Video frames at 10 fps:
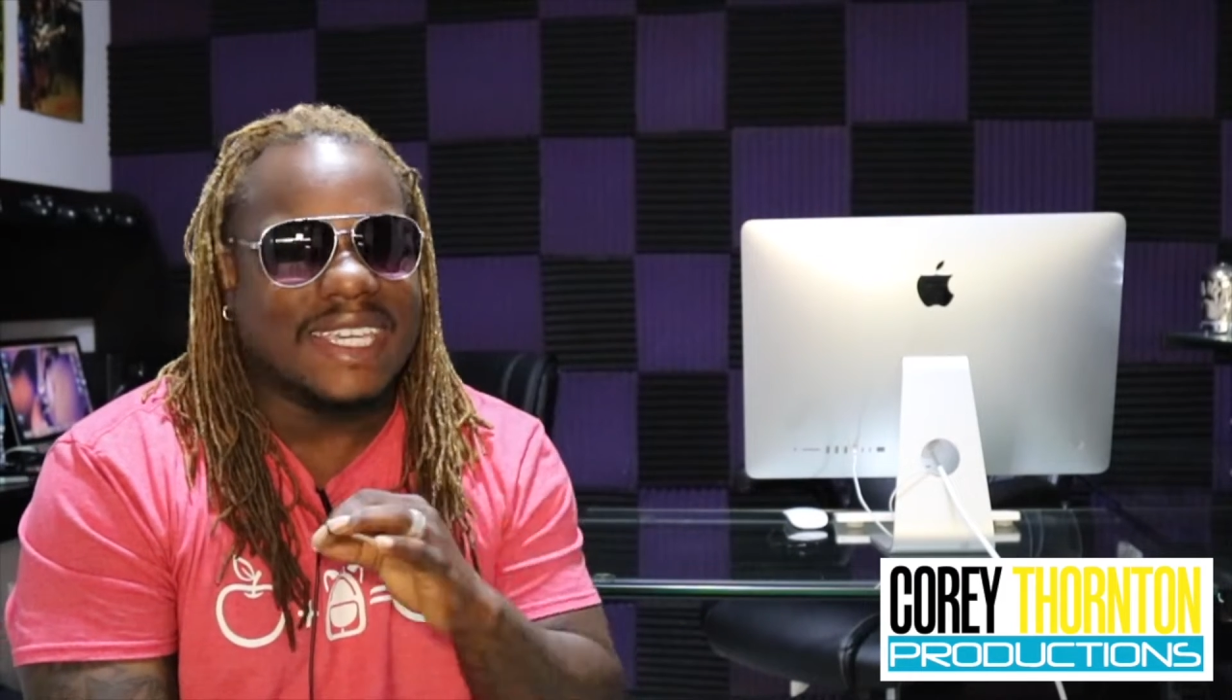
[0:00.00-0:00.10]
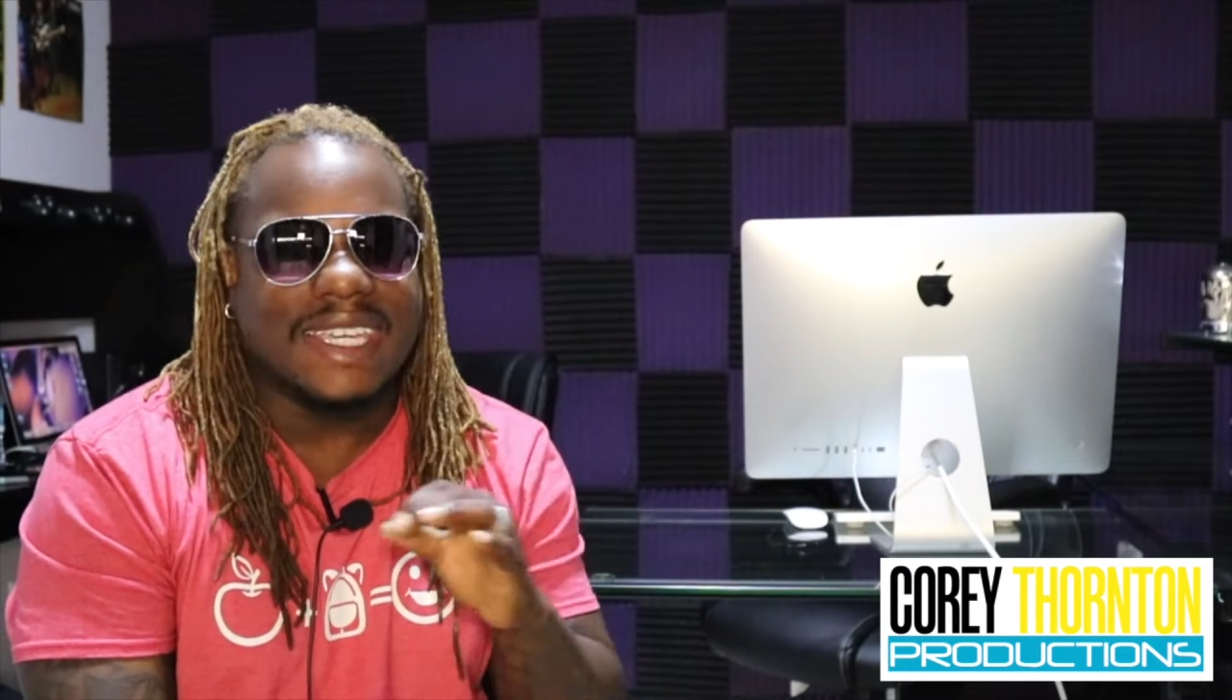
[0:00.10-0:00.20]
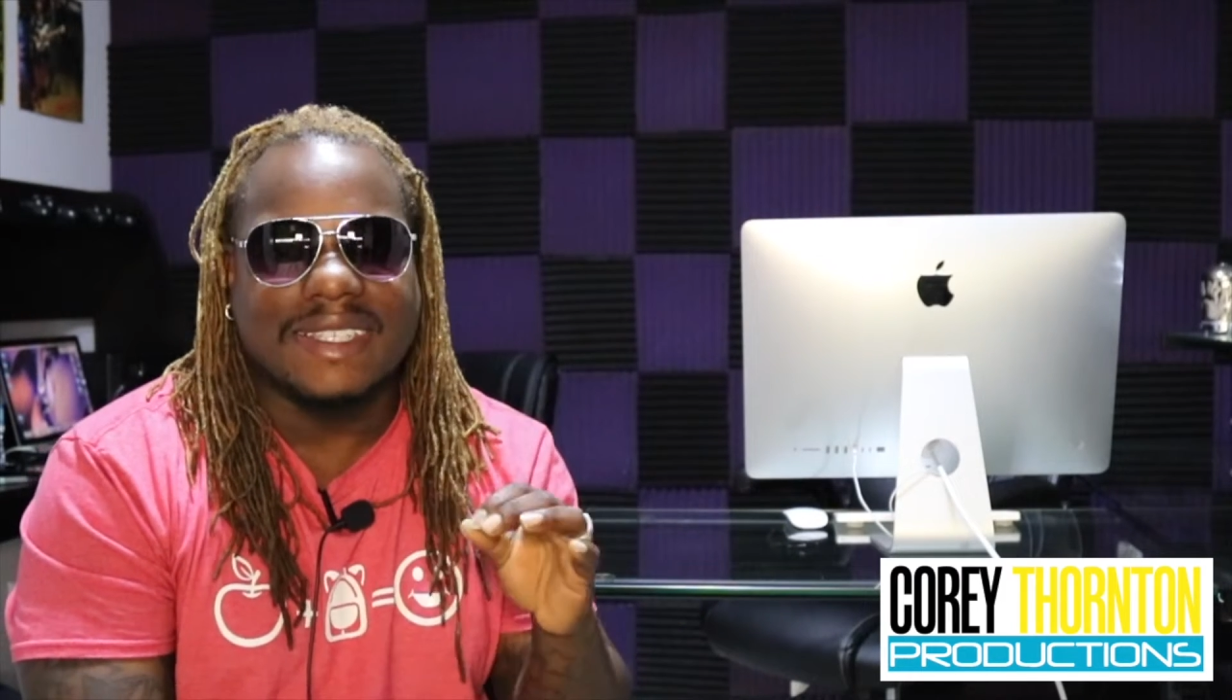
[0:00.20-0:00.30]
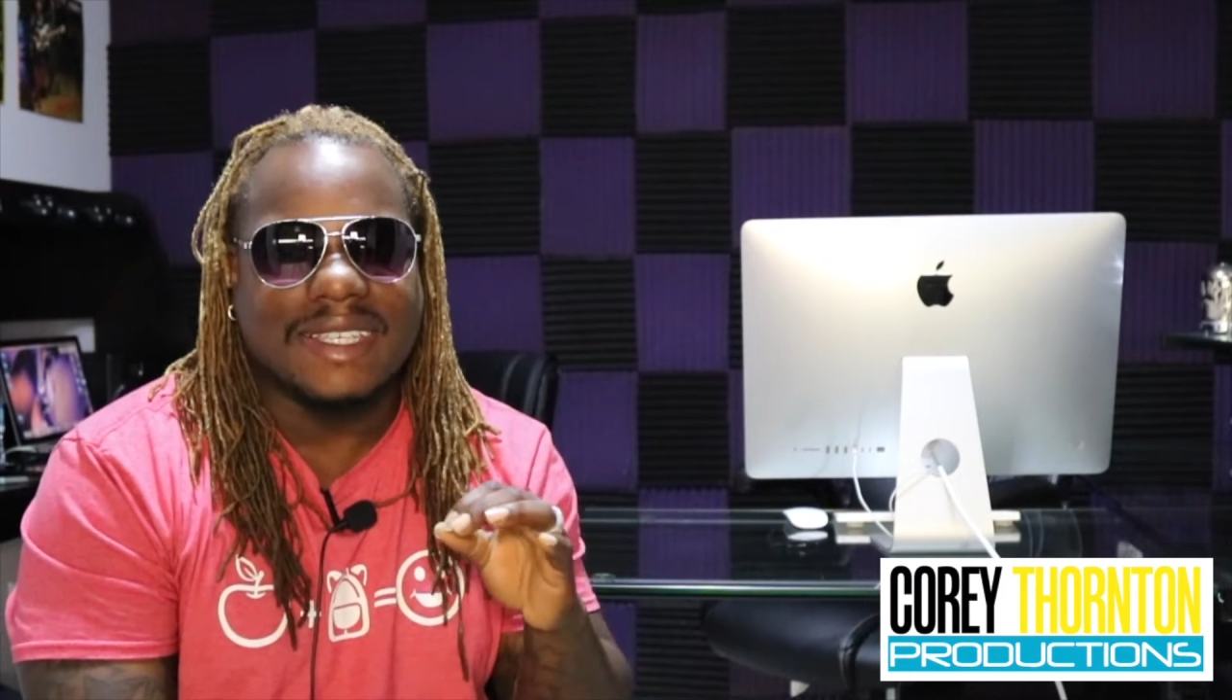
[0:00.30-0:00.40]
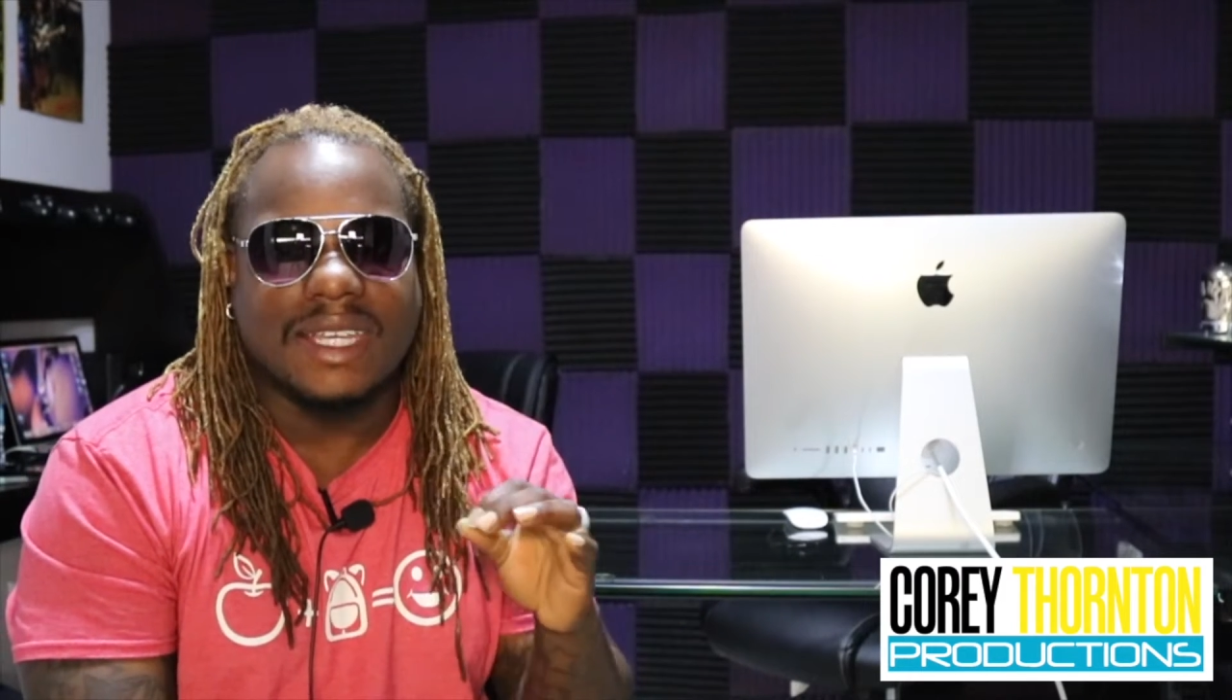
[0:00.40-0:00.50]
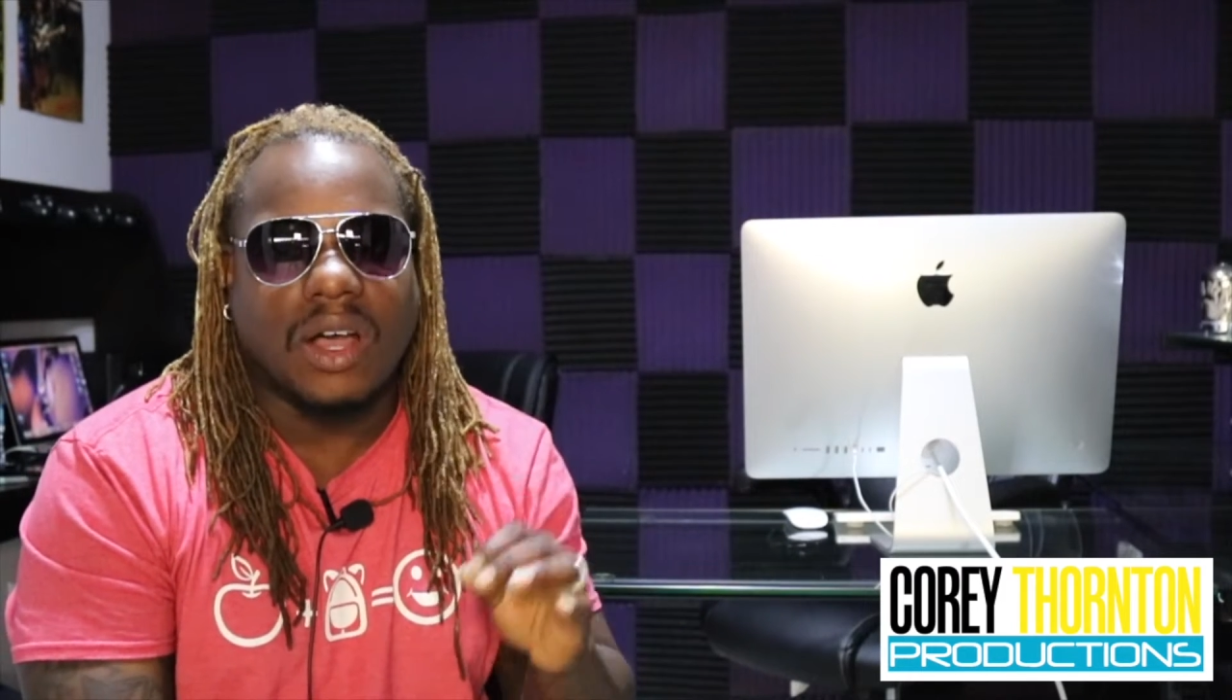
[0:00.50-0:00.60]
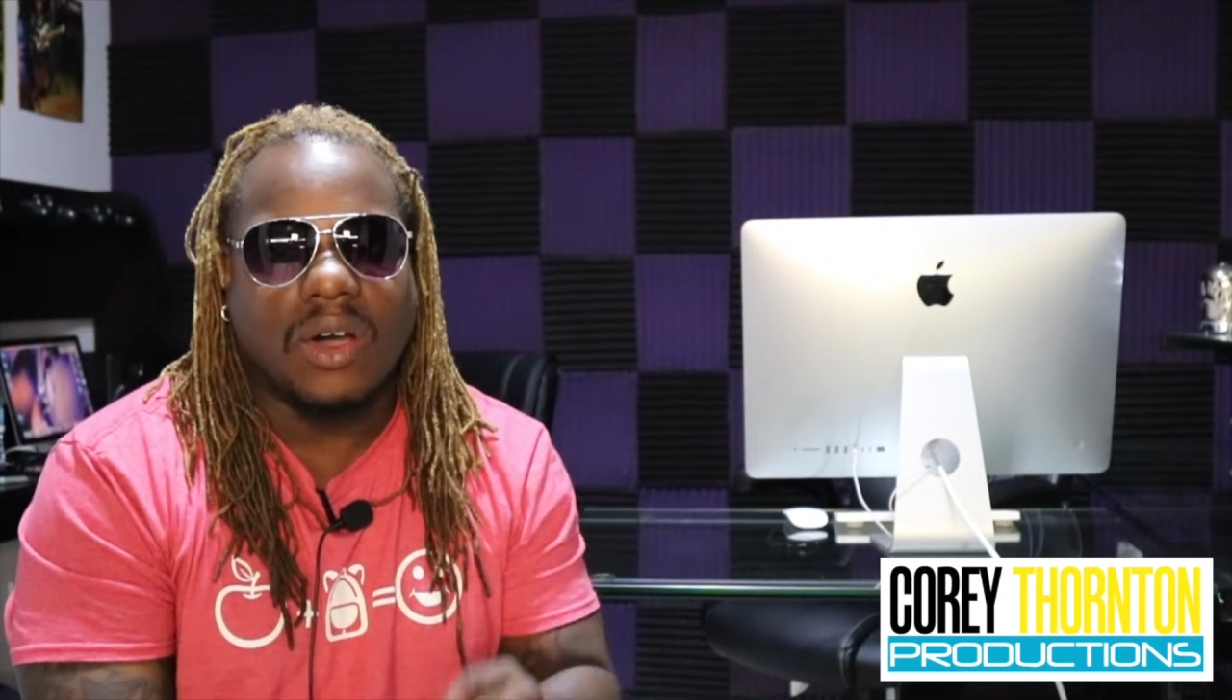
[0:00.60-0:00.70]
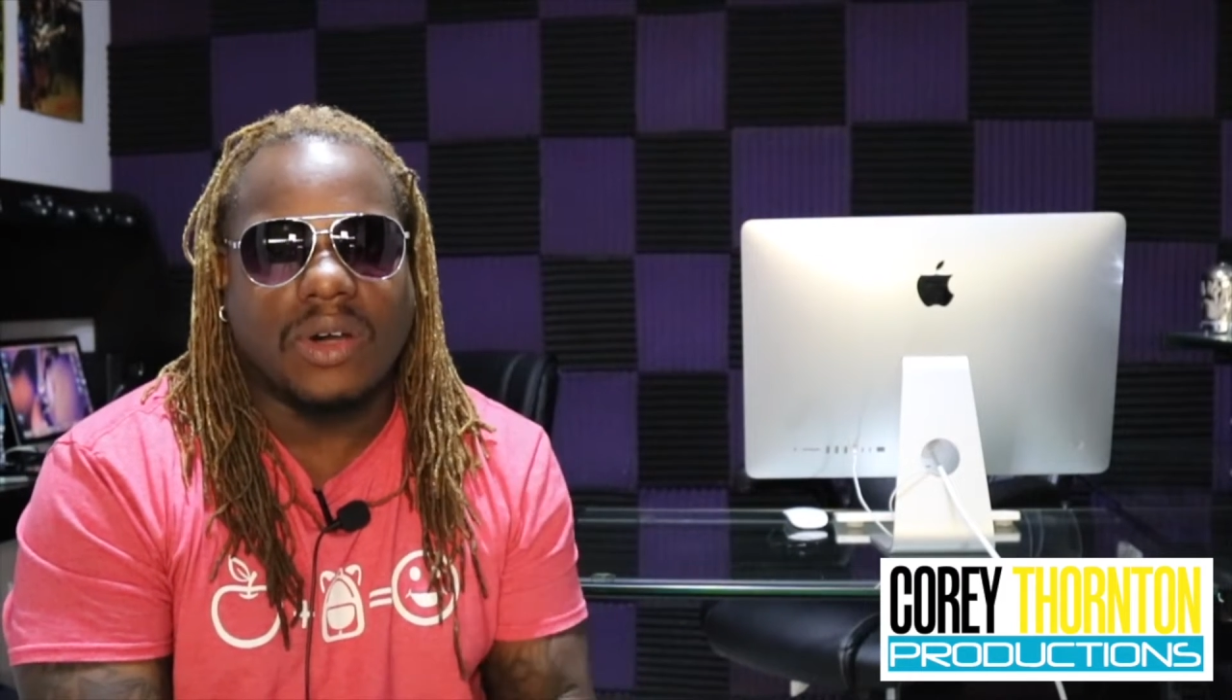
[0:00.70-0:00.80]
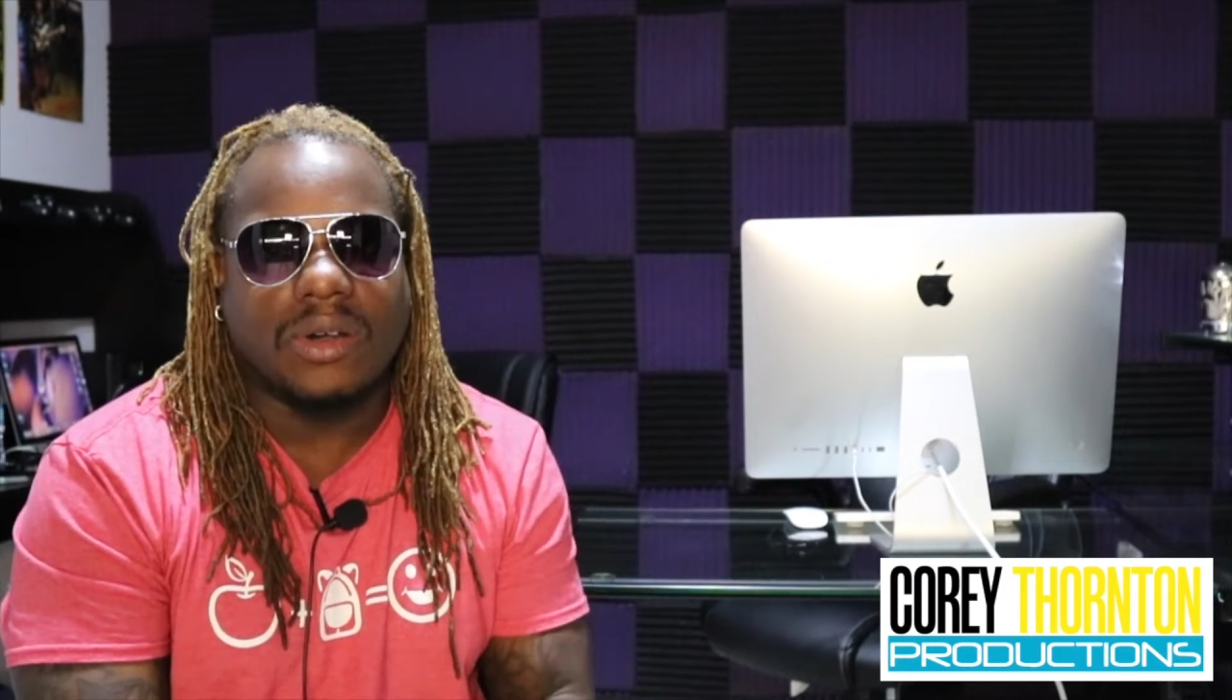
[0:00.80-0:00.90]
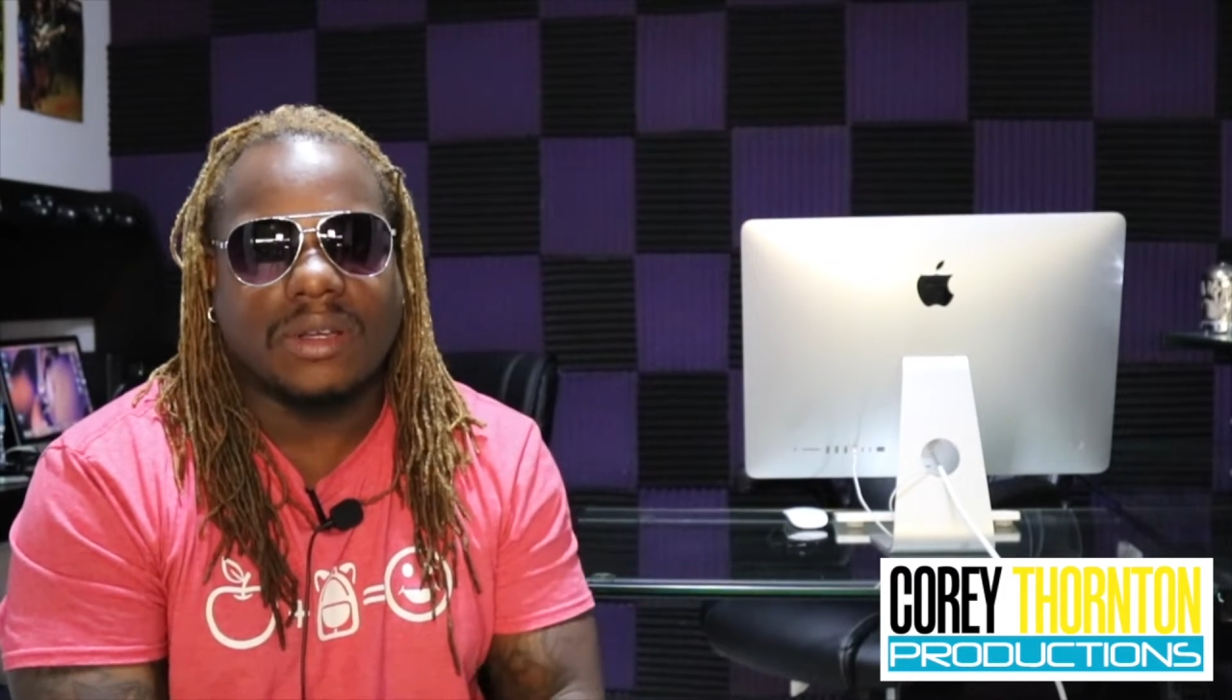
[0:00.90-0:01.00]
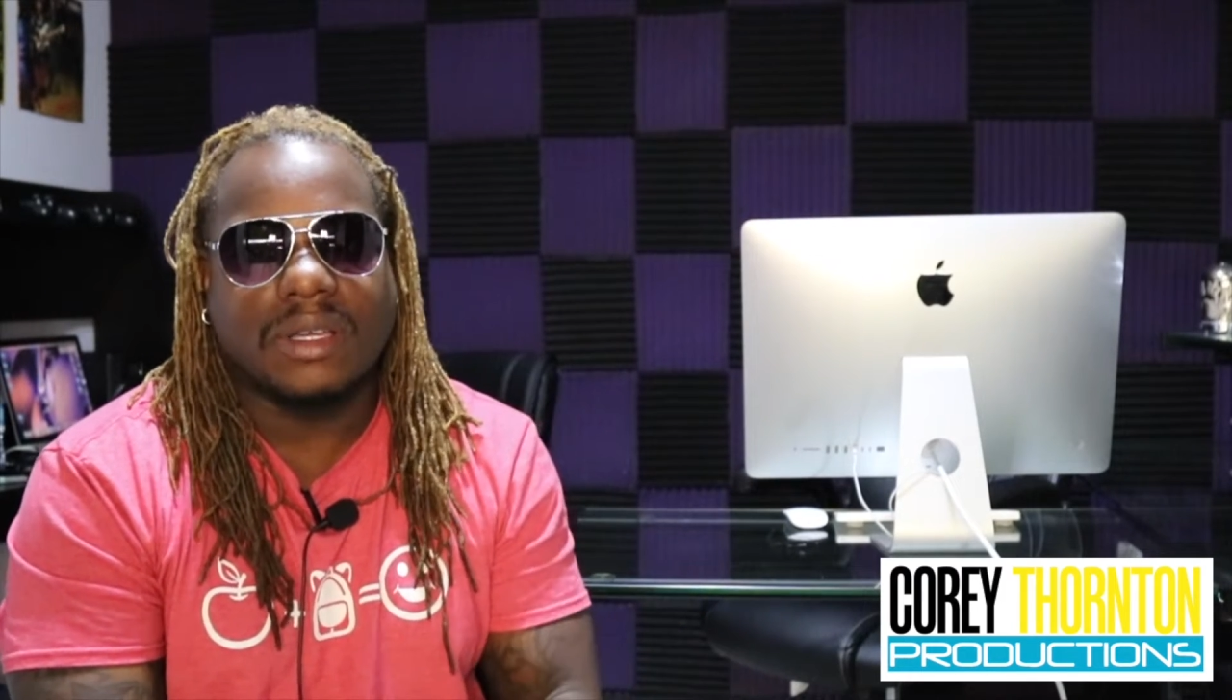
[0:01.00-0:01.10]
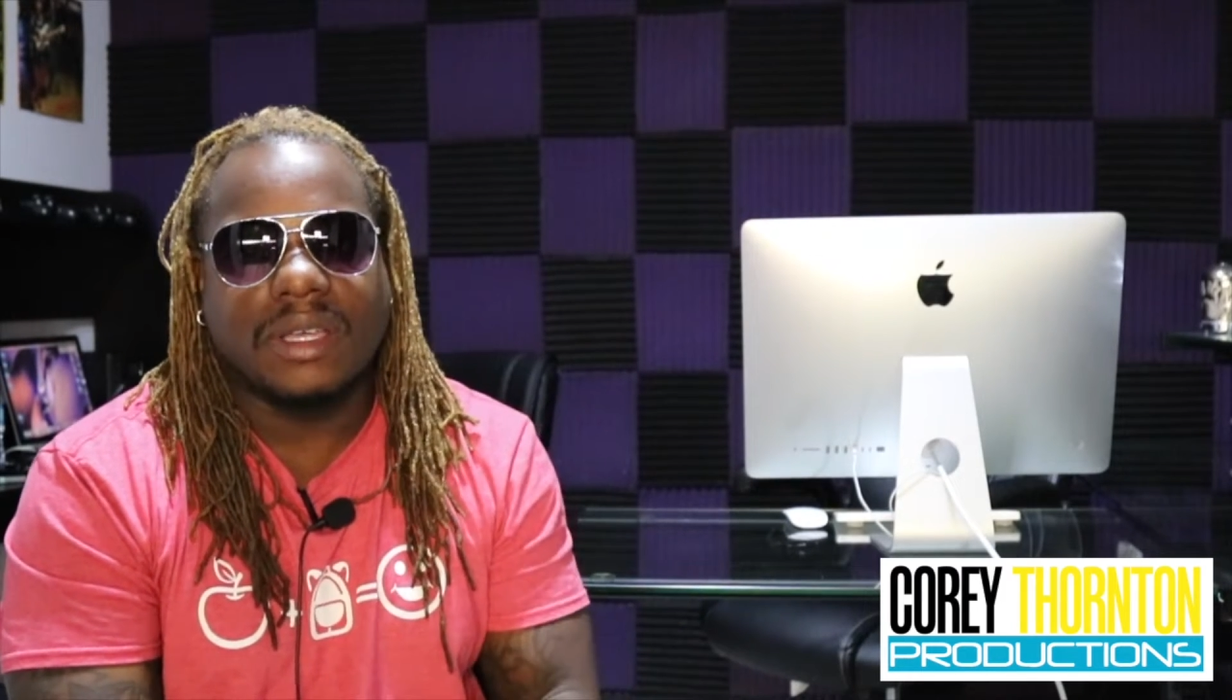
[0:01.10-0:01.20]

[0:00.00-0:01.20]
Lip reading: easy at all.